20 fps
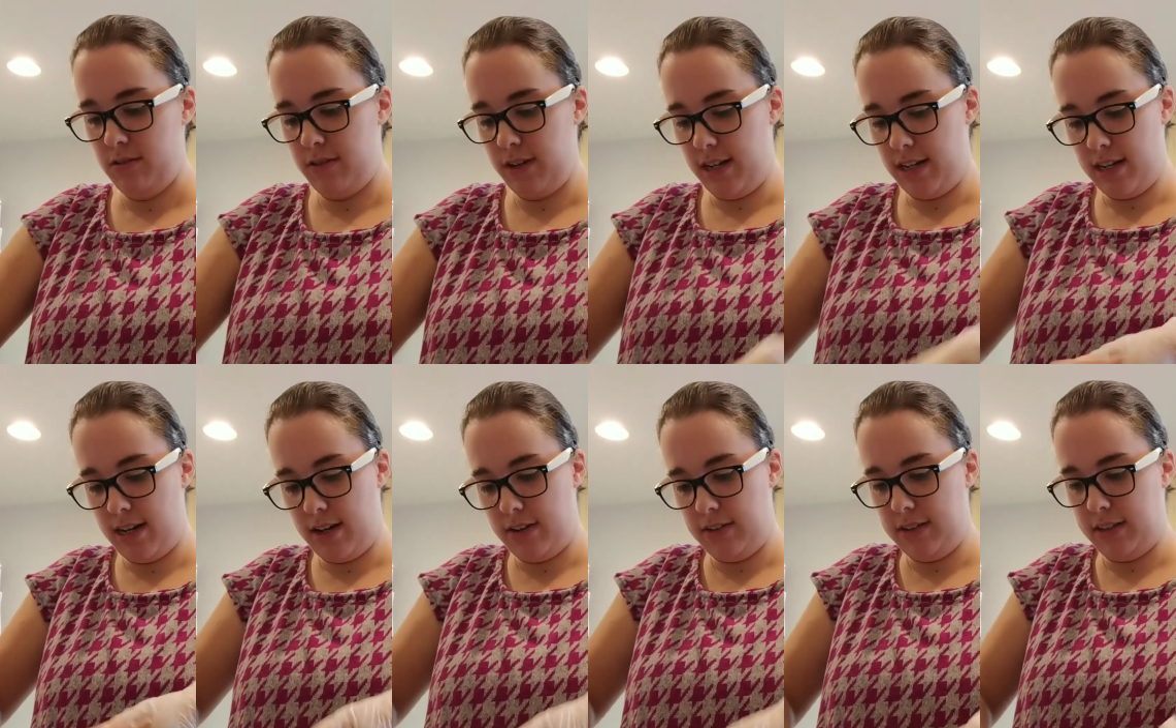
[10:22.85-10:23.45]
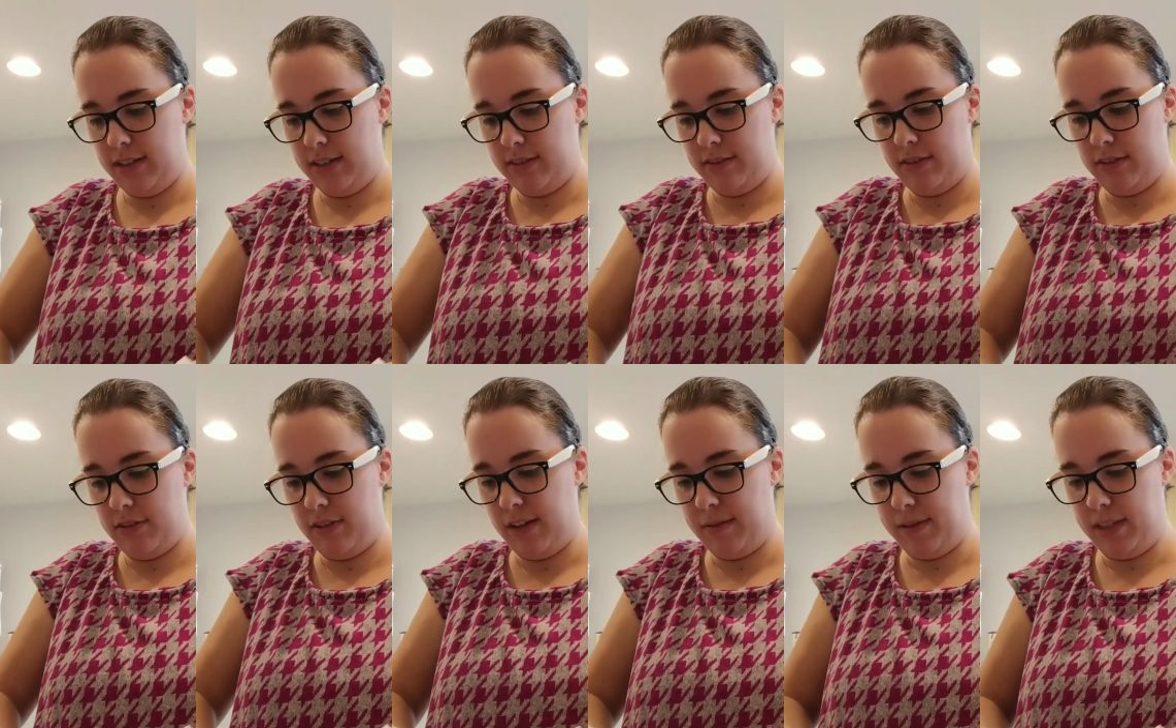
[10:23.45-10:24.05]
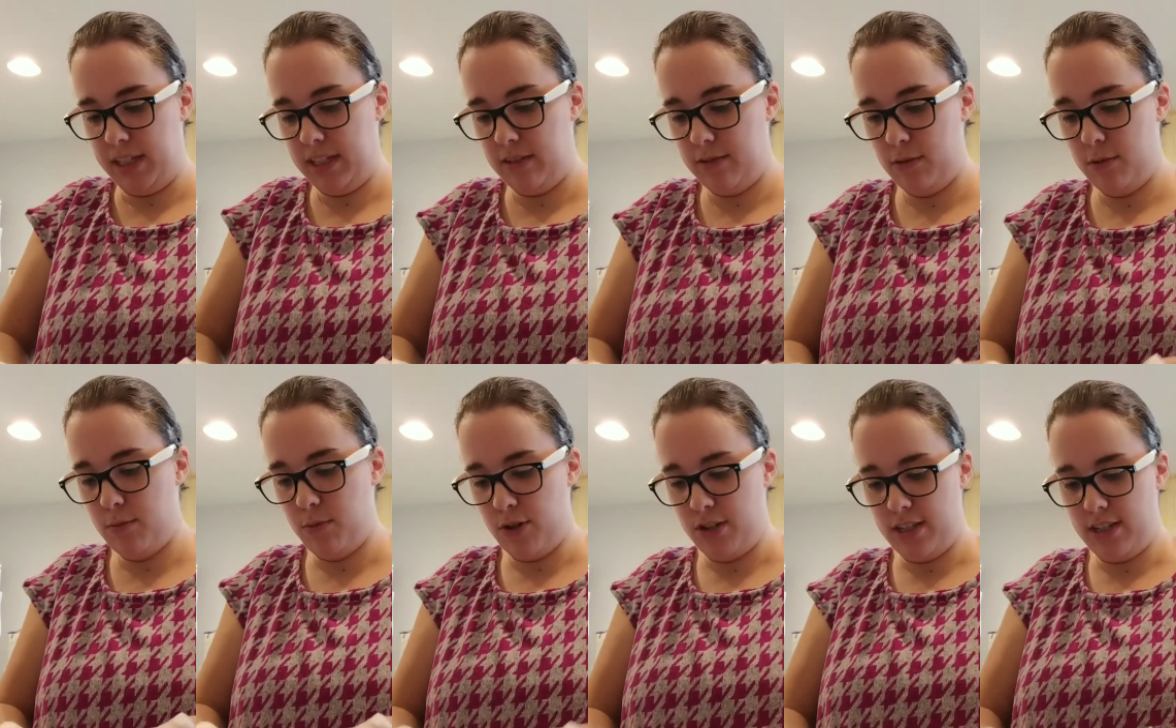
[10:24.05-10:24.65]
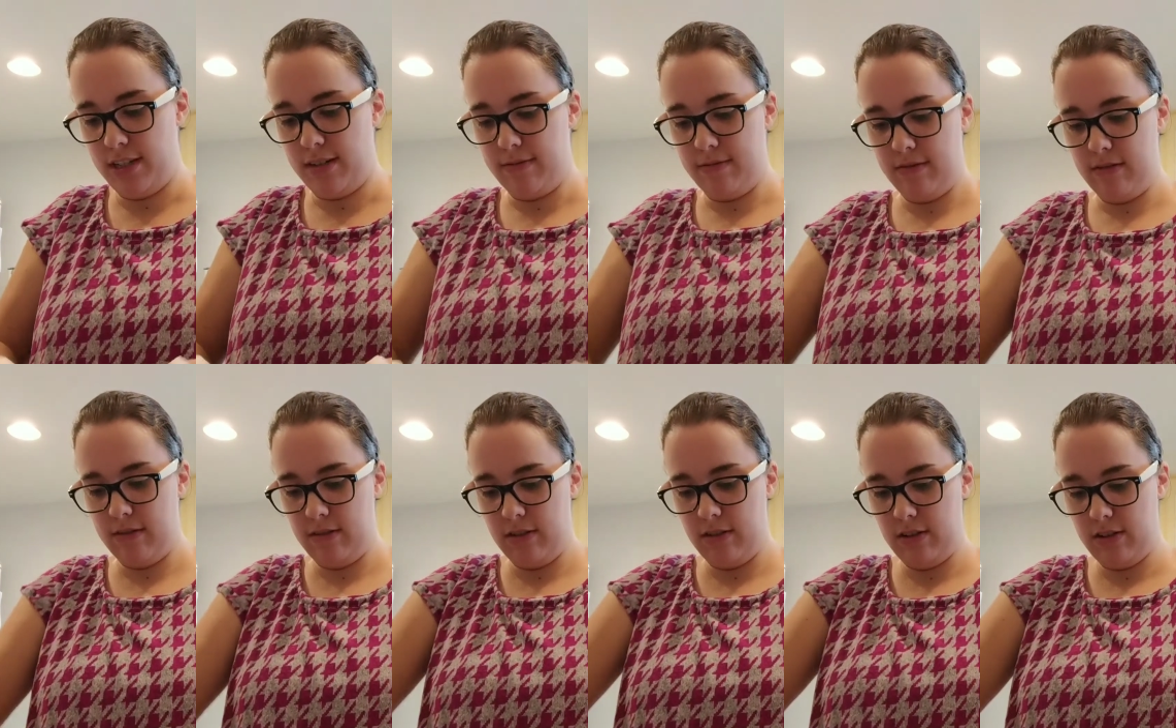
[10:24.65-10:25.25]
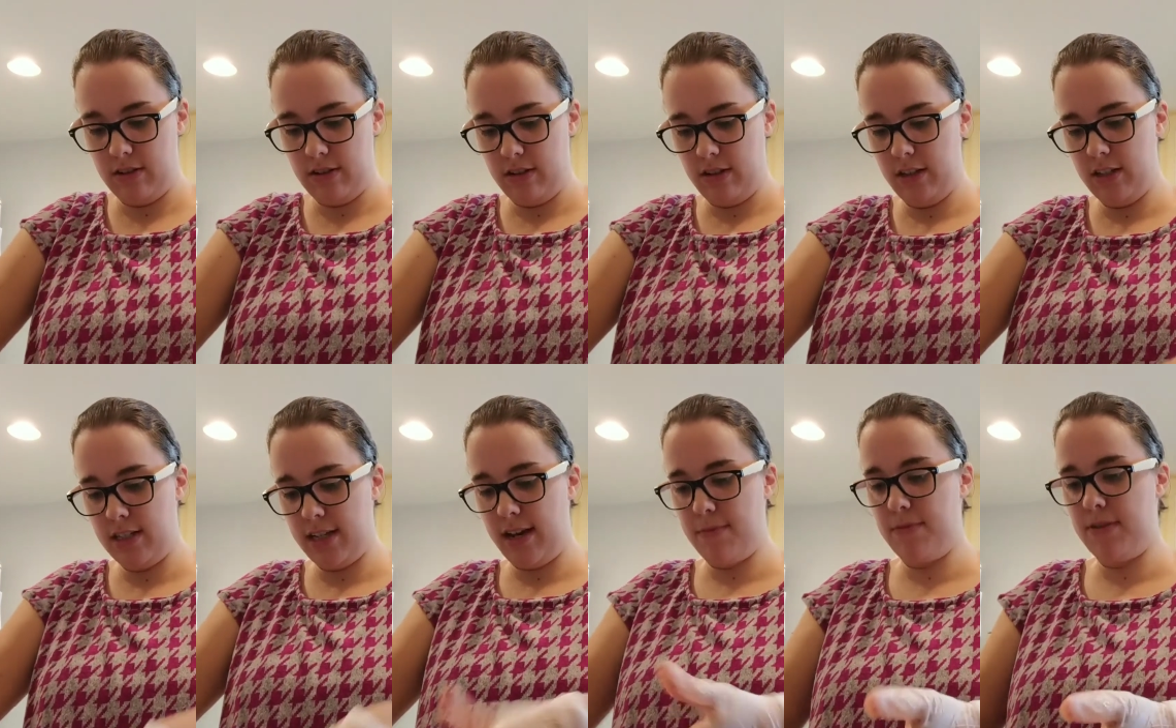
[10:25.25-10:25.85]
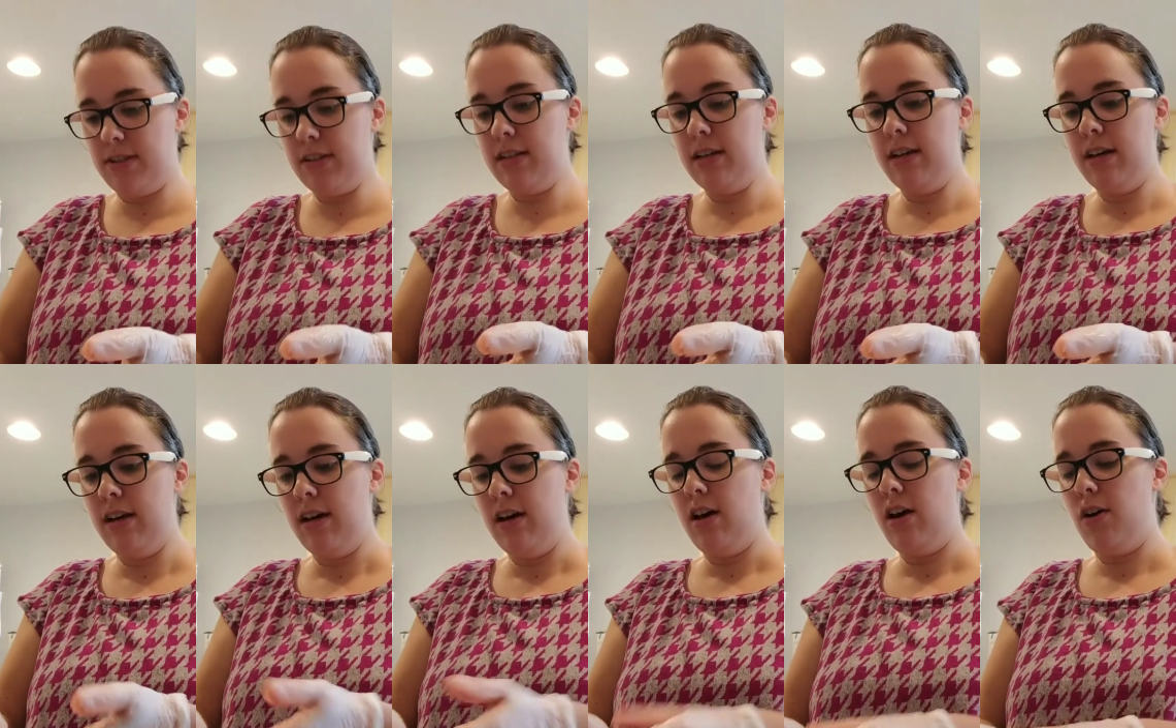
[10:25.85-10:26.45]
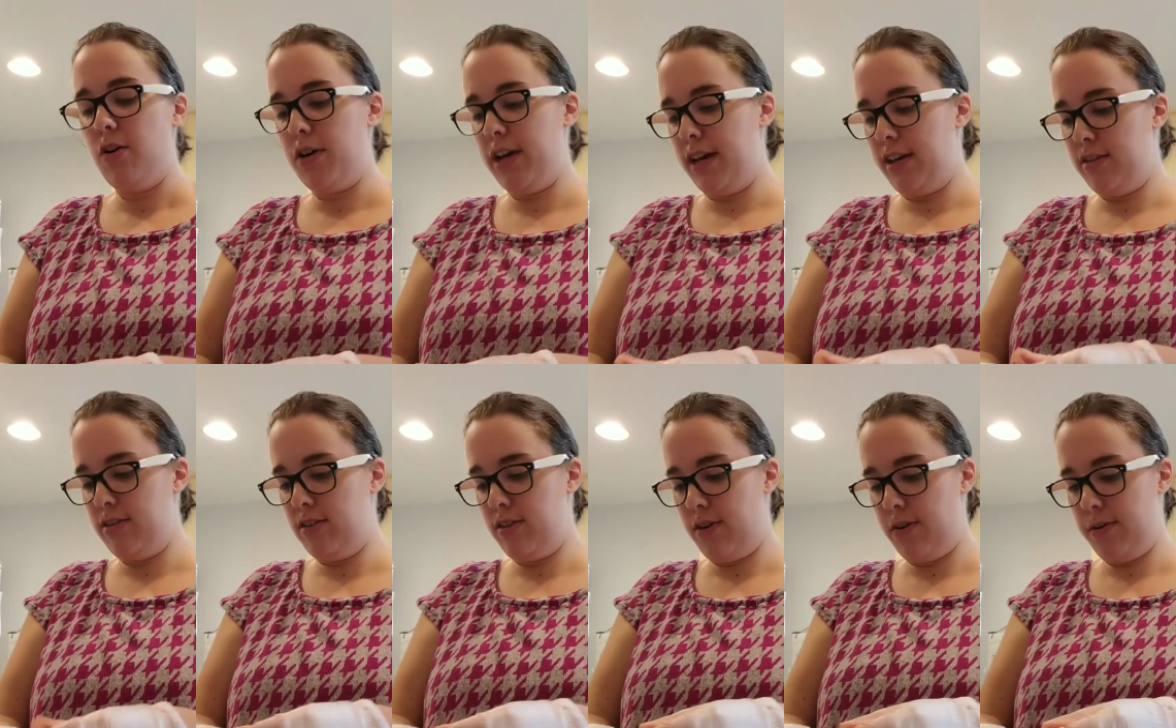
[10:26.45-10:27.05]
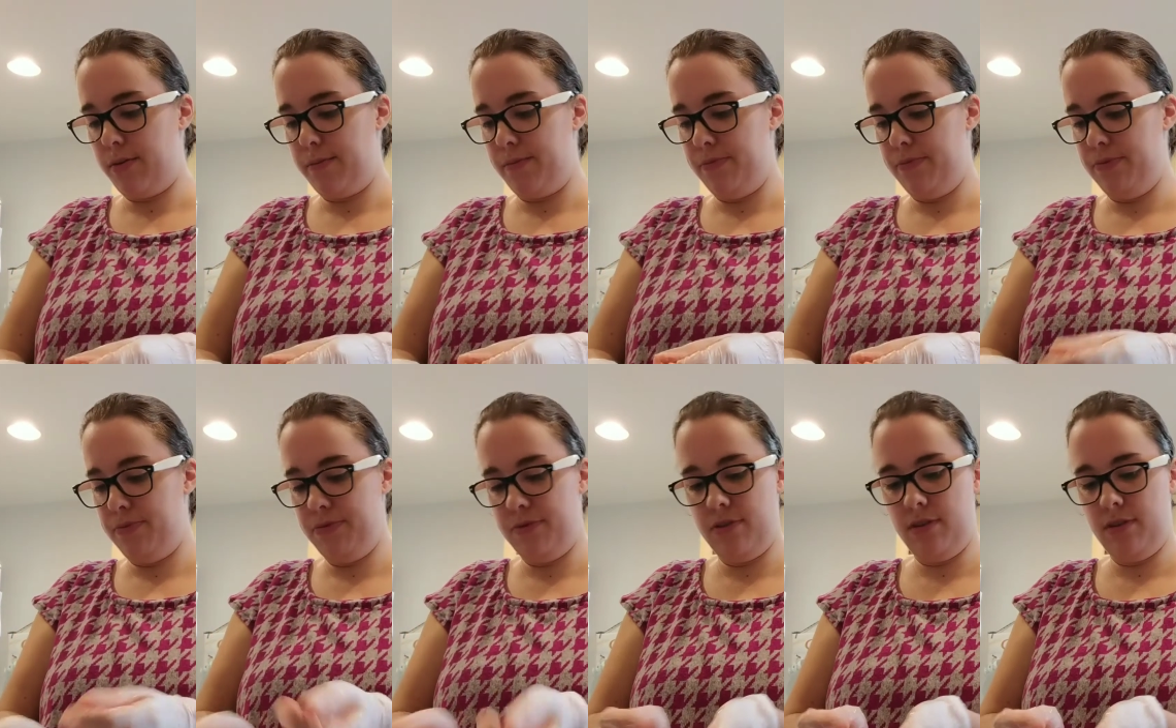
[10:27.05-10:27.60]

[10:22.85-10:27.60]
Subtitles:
Find out if your family gets food poisoning. Good times. Okay, so